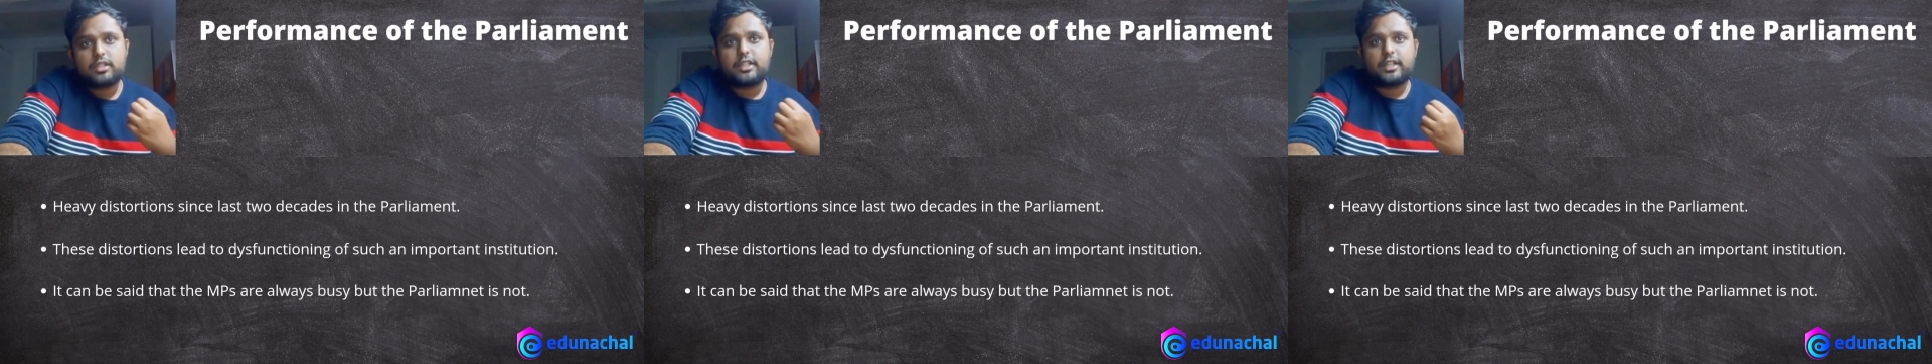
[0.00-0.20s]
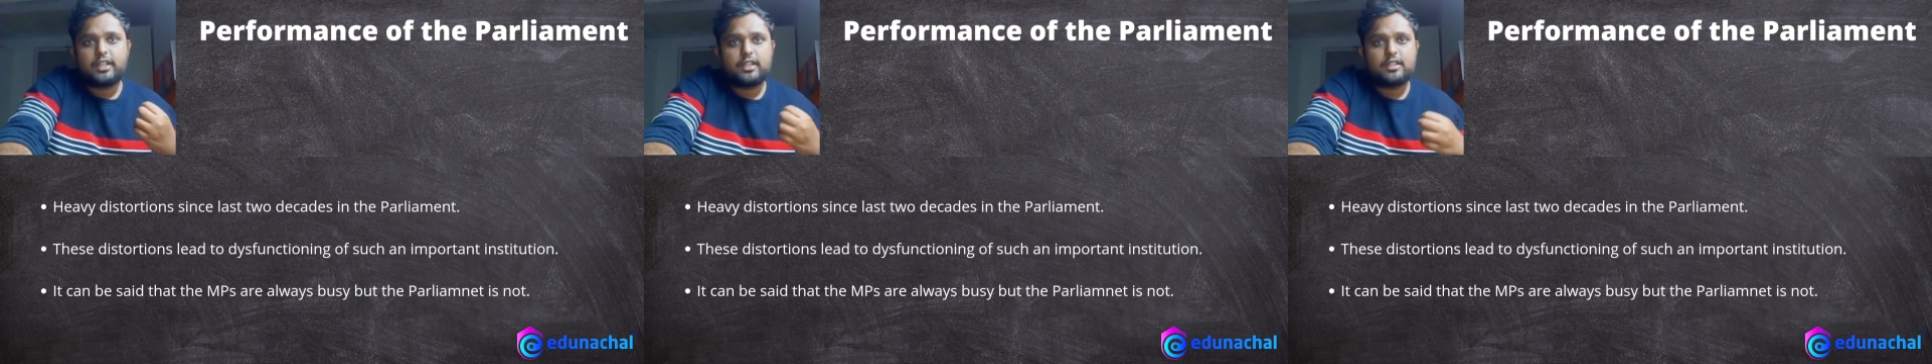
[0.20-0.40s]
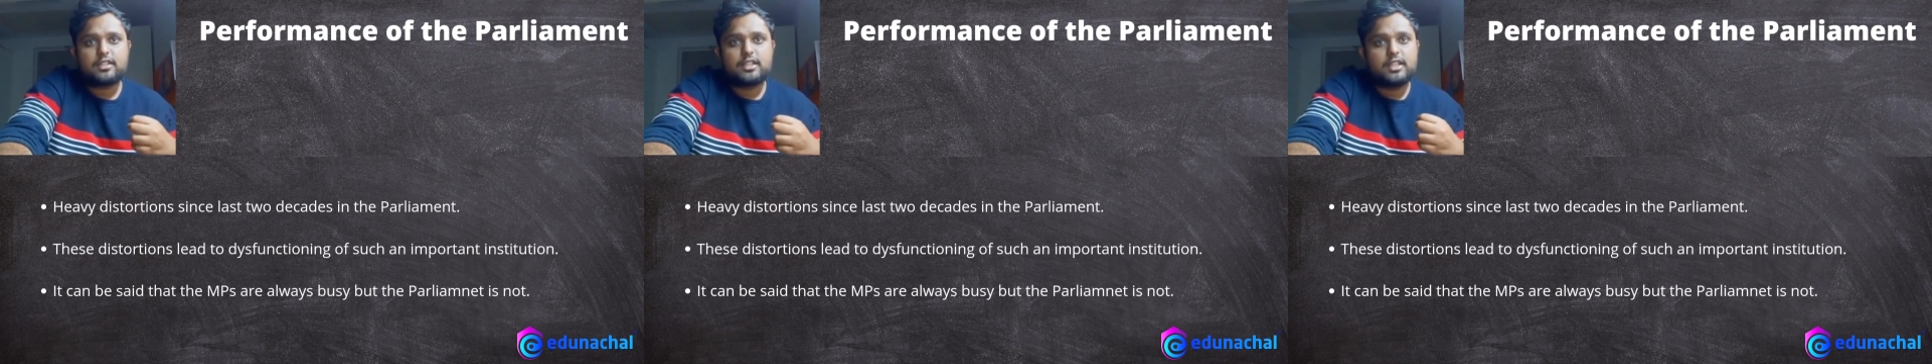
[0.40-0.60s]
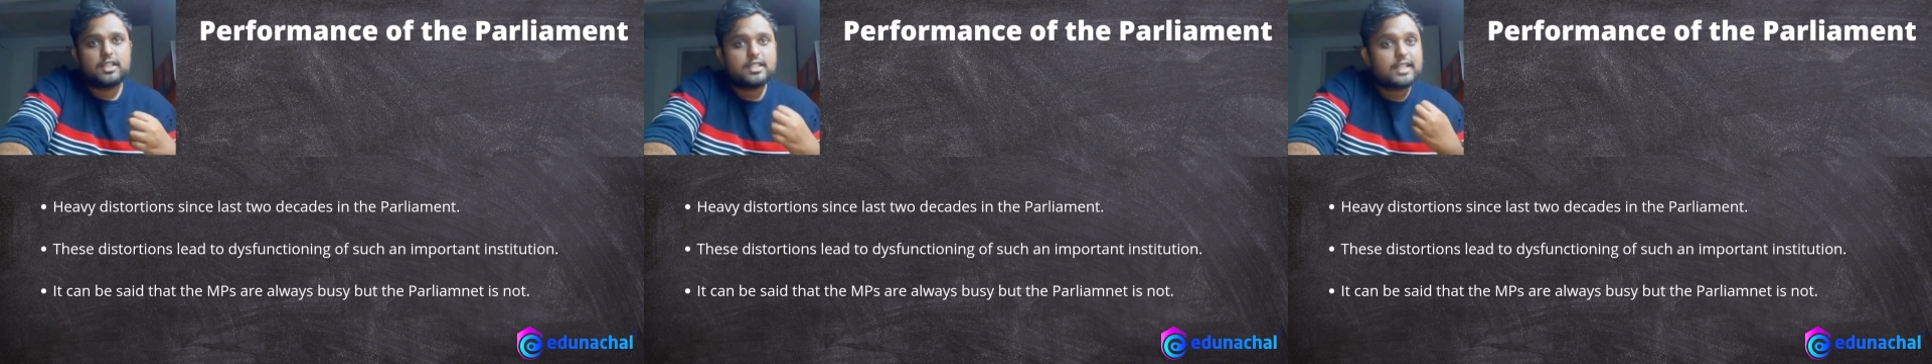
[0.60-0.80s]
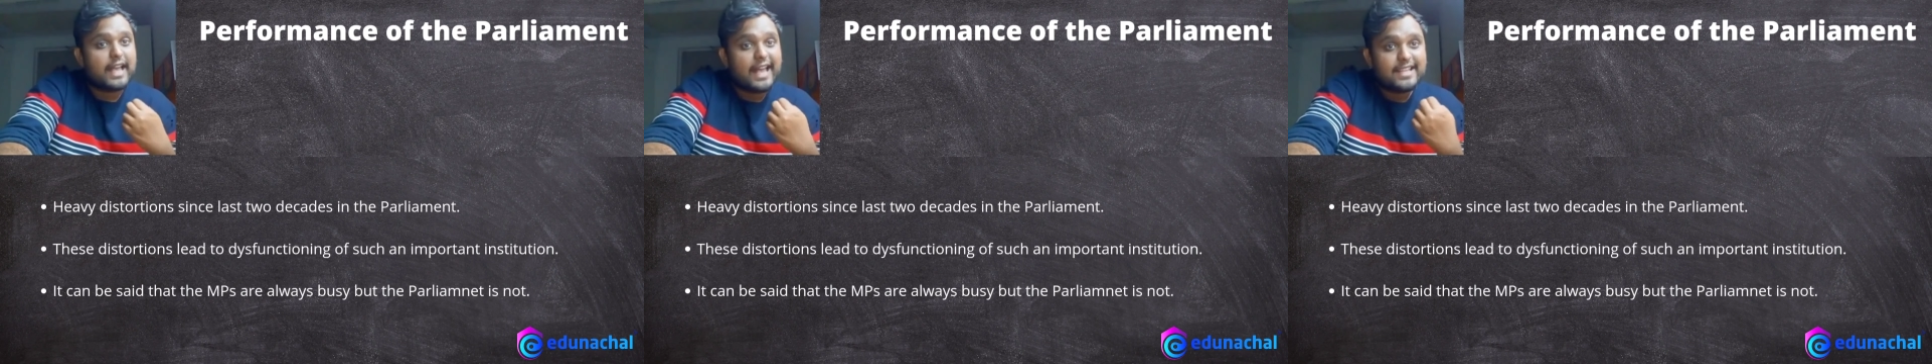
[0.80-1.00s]
sittings
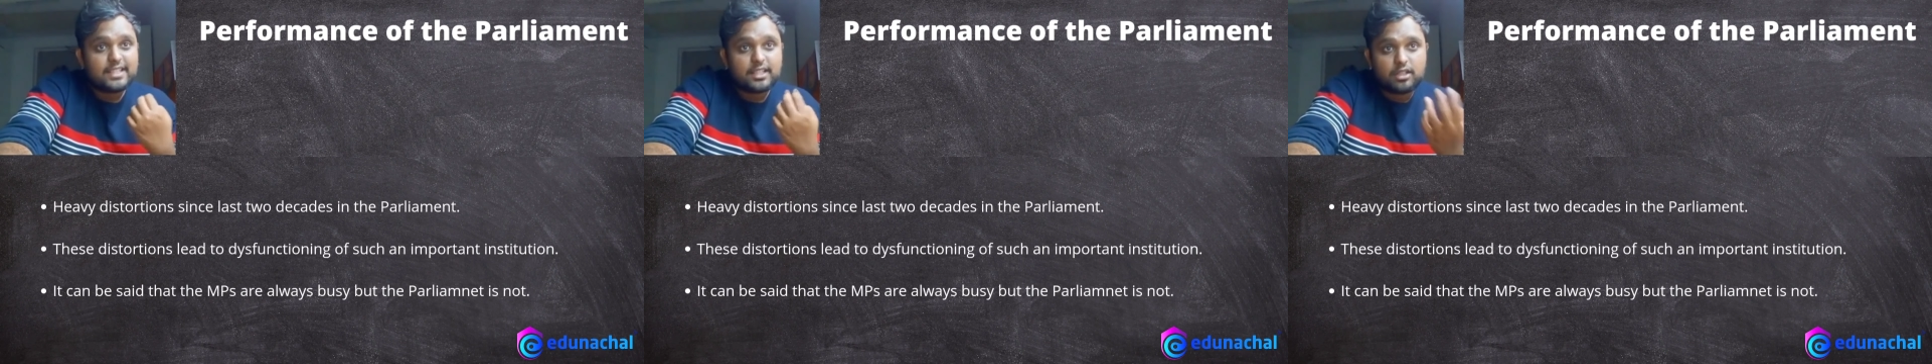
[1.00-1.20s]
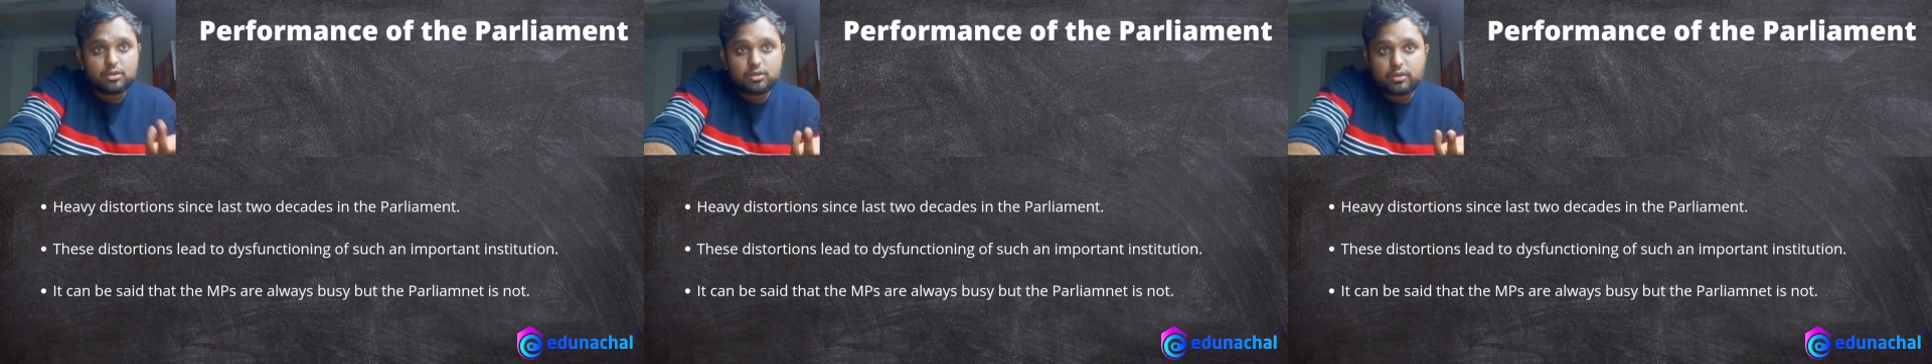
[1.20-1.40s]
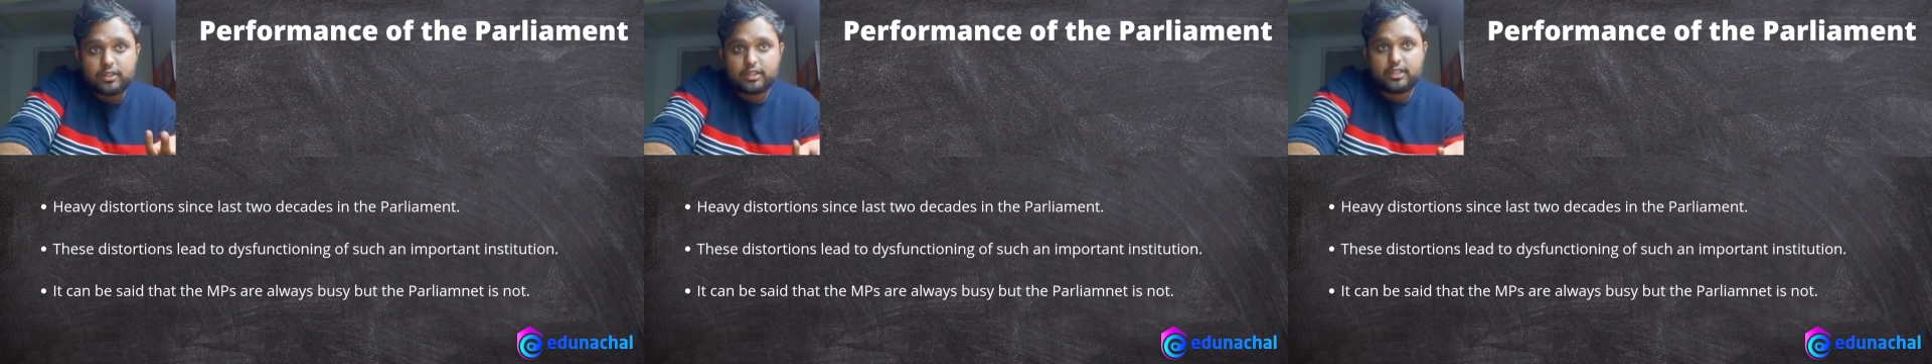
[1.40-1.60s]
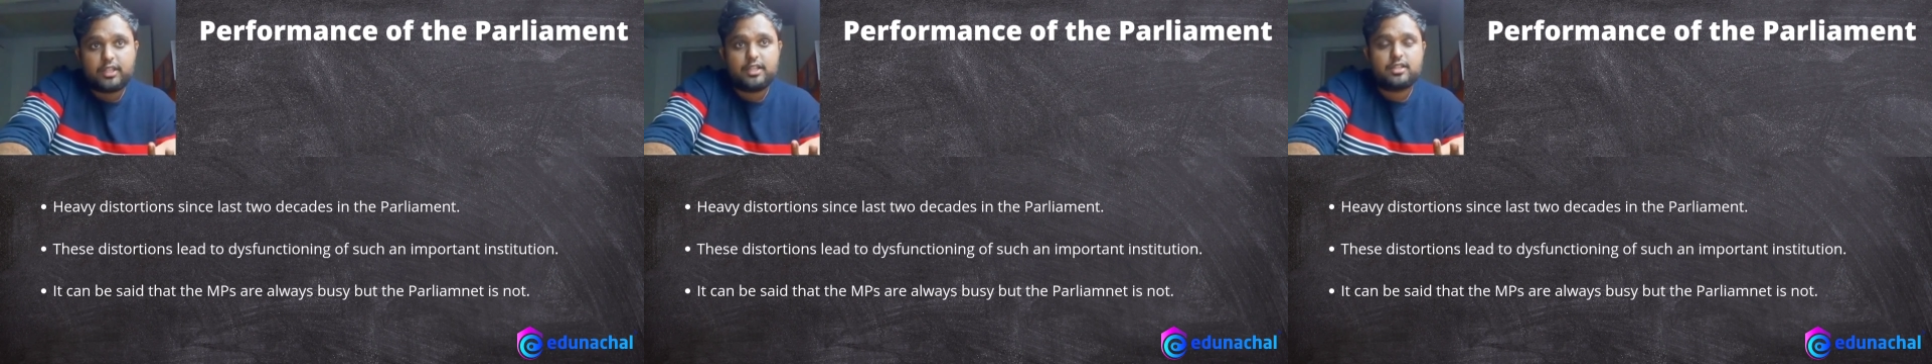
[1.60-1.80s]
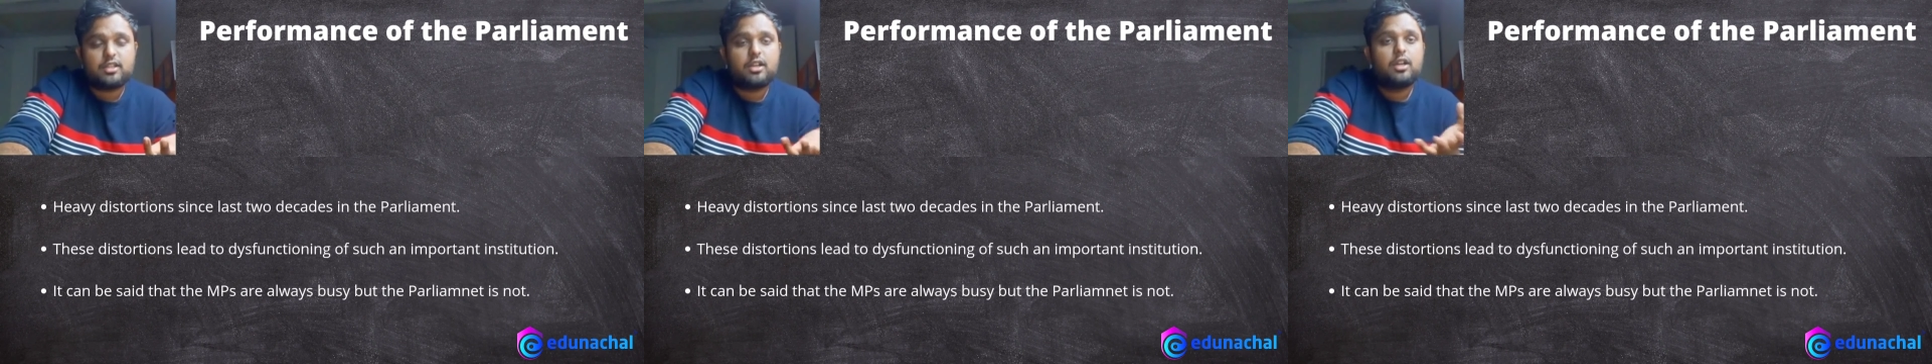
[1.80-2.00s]
days has also increased.